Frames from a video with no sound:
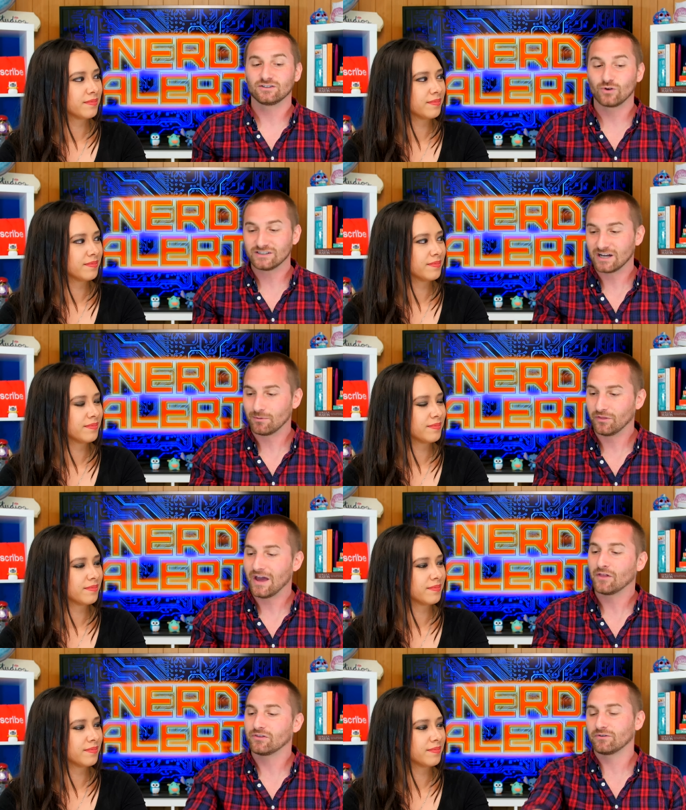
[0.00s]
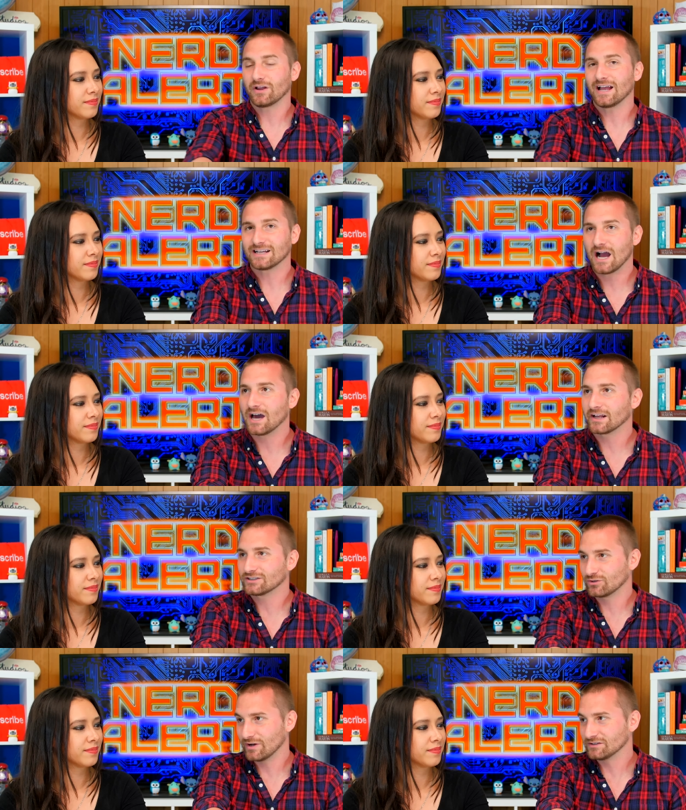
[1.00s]
Speaker 1: he did a great job on that. The very iconic
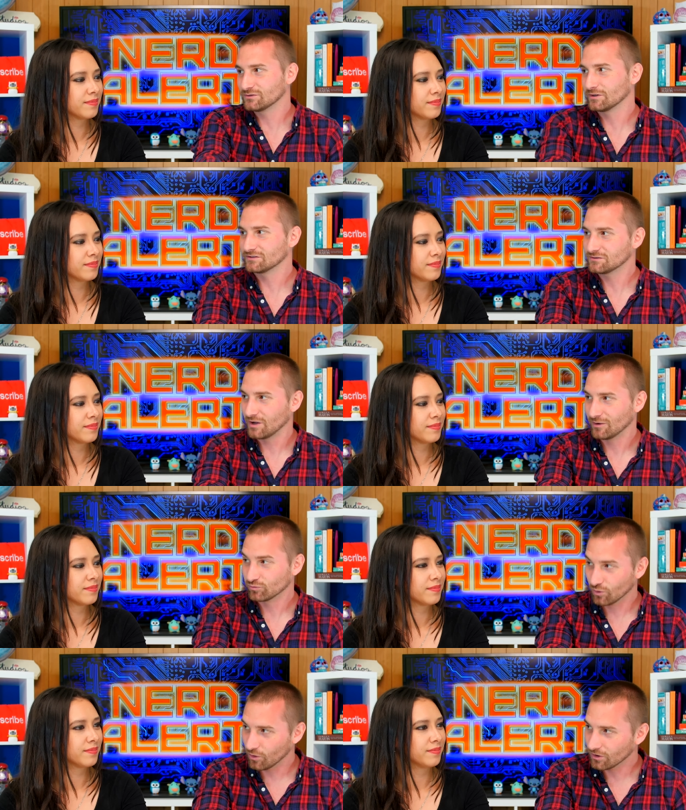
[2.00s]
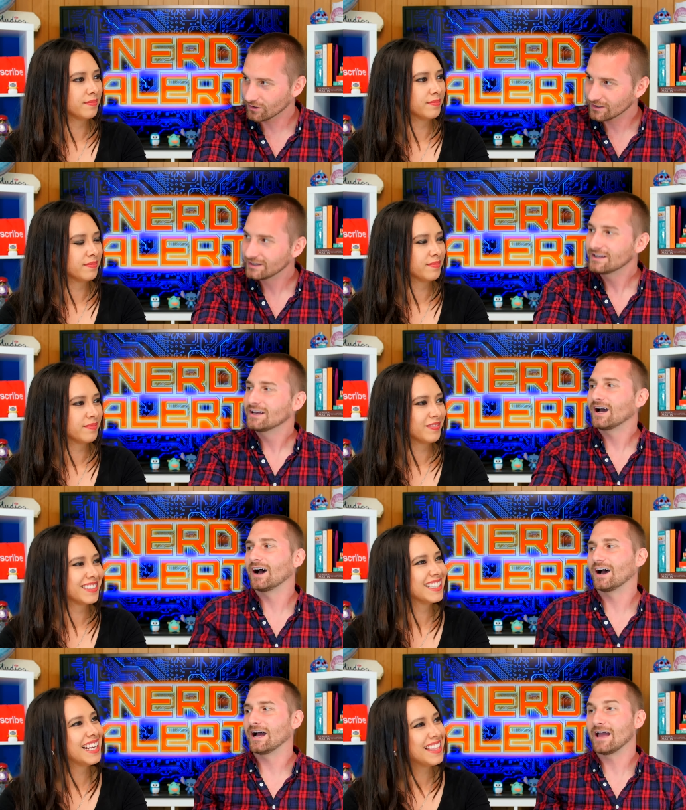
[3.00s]
Tyrannosaurus uh, roar.
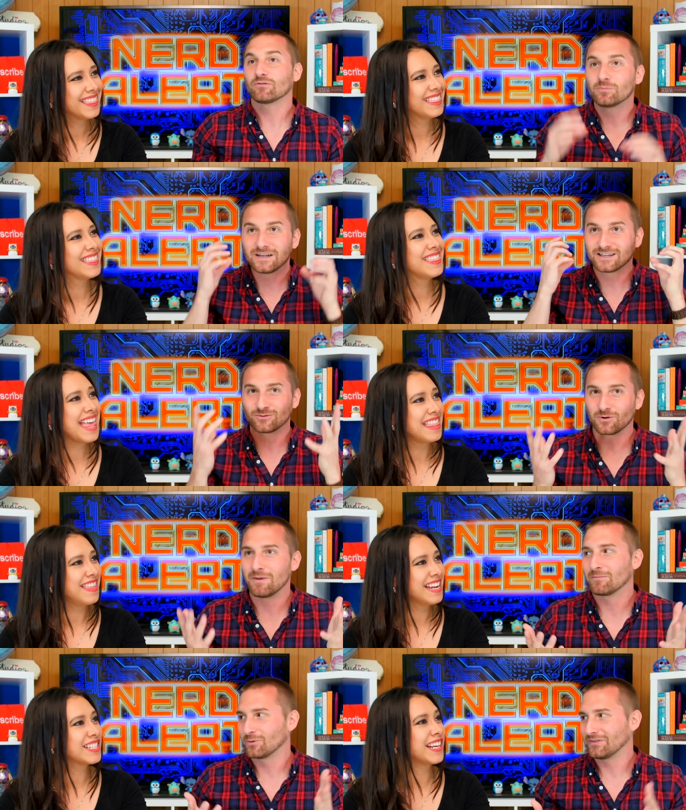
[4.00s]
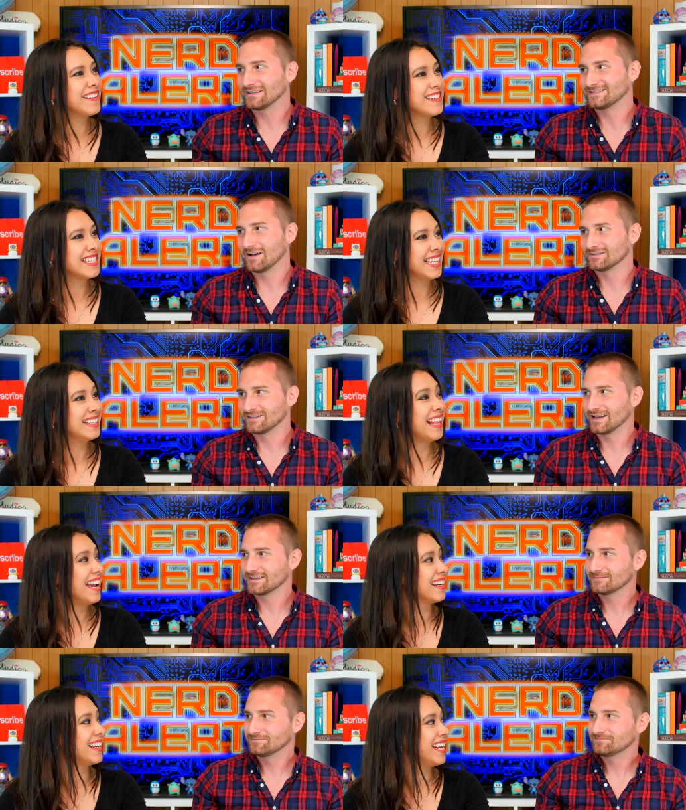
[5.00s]
Uh, everybody can that remember what that sounds like.
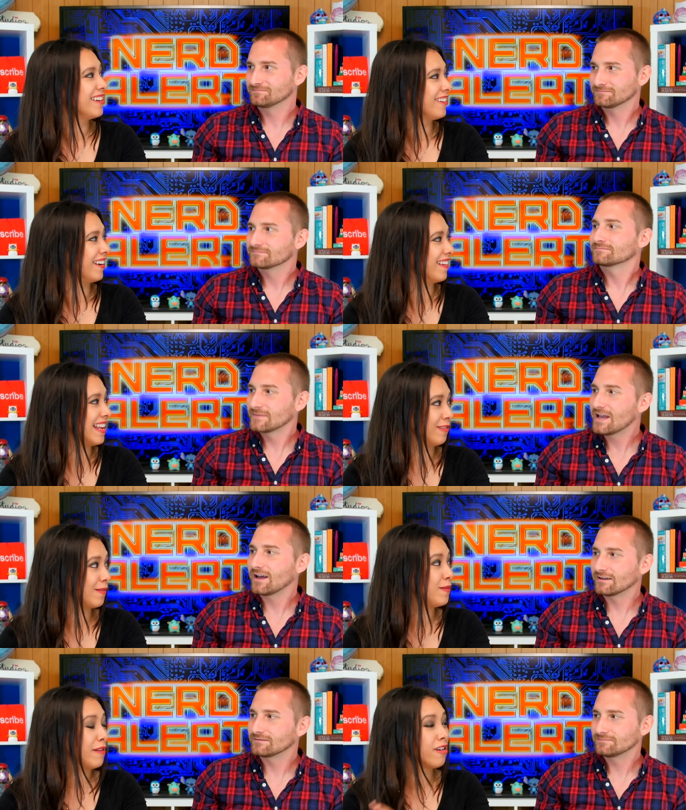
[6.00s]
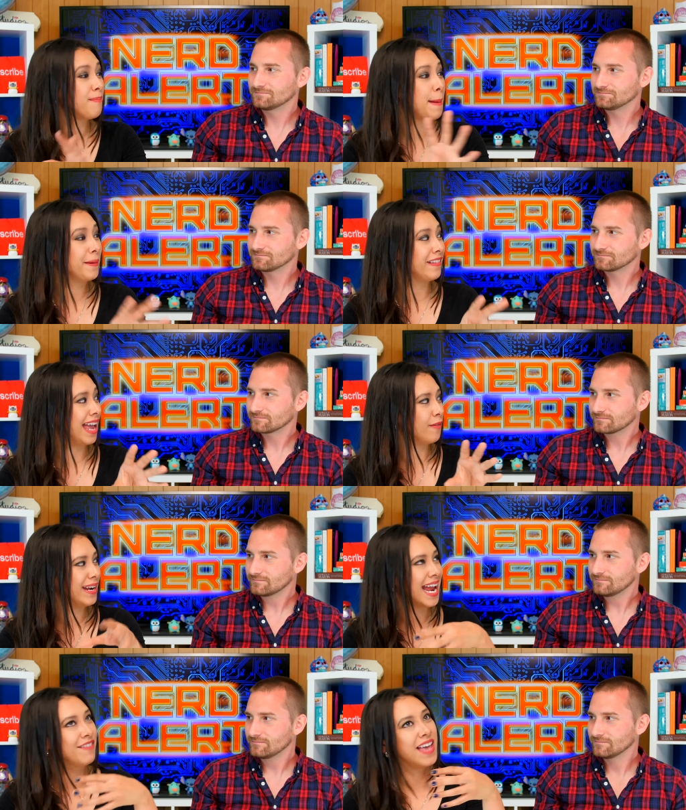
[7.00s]
Like
Speaker 2: a hero, and yeah. we remember that.
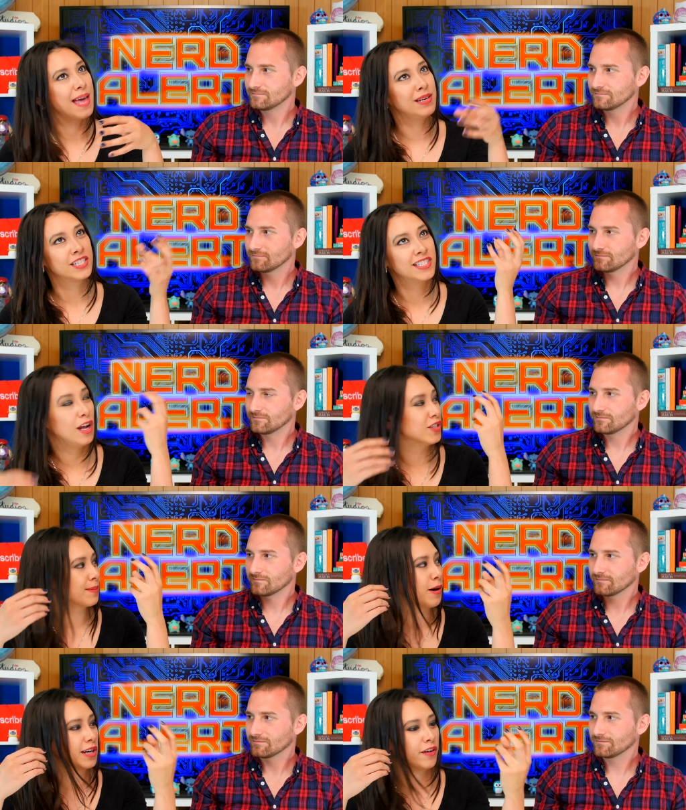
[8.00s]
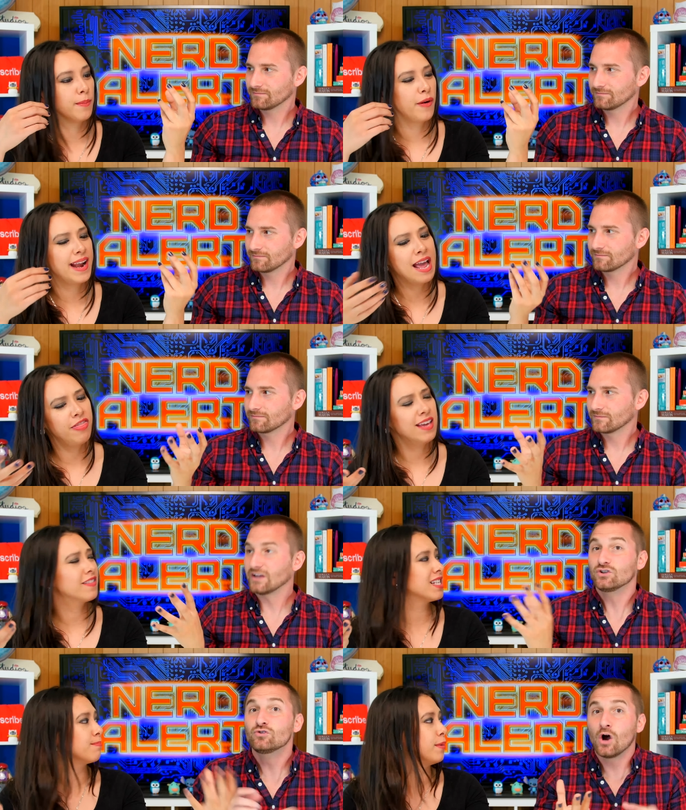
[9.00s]
We have that nostalgic part of our brain. I think,
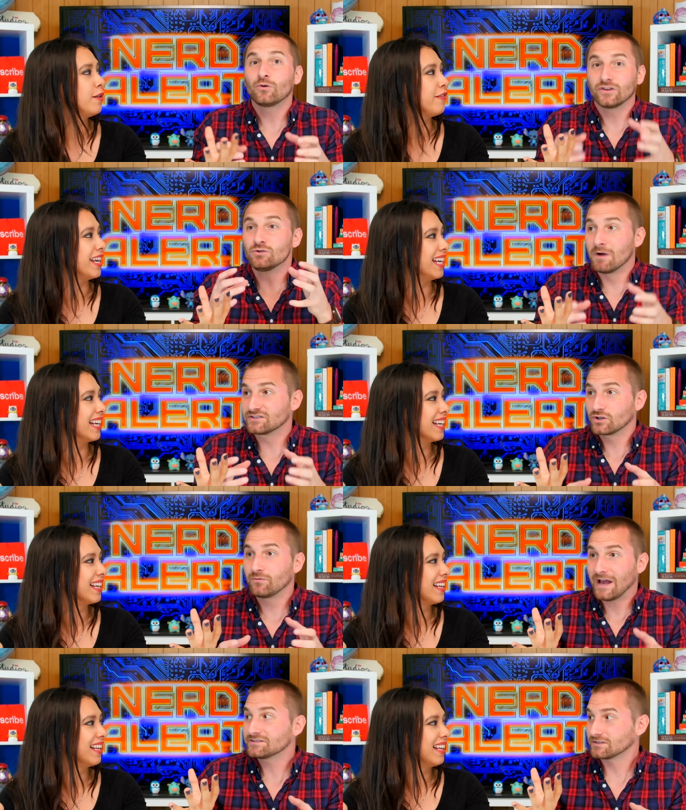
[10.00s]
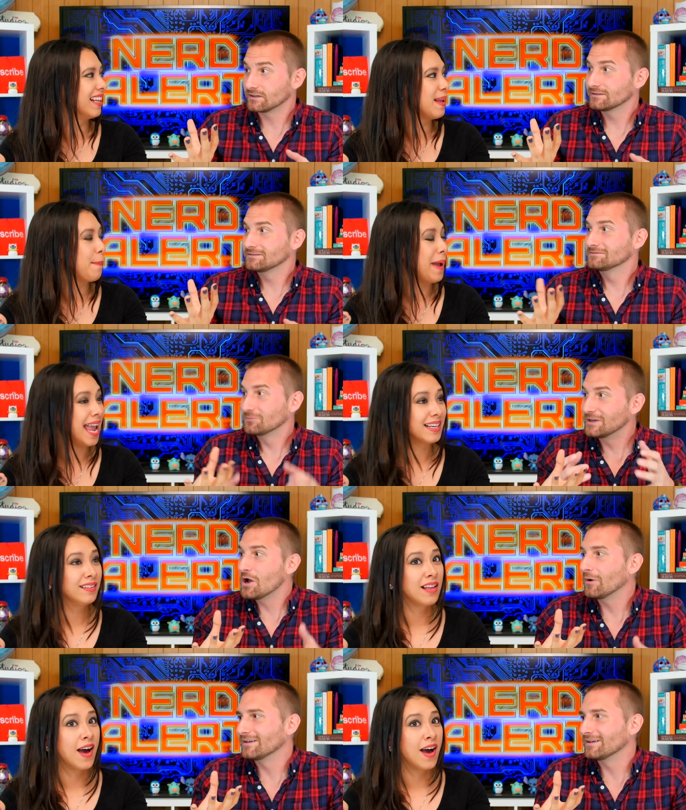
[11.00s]
and you know that you
Speaker 1: must go faster. Paid we a